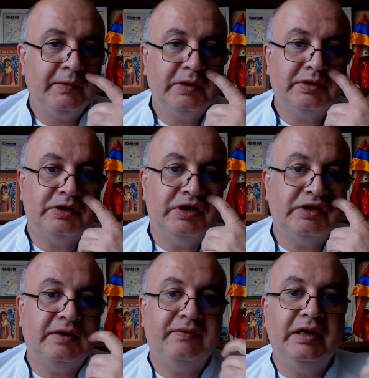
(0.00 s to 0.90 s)

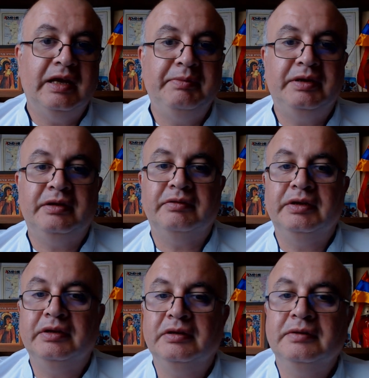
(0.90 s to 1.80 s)
suggestive diabetic
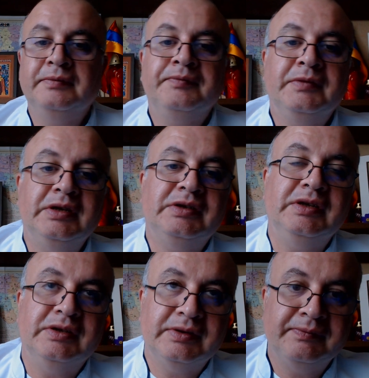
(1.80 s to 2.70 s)
renal
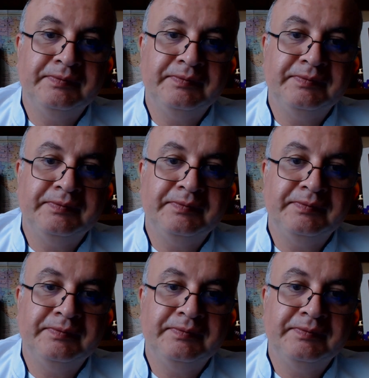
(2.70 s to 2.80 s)
disease.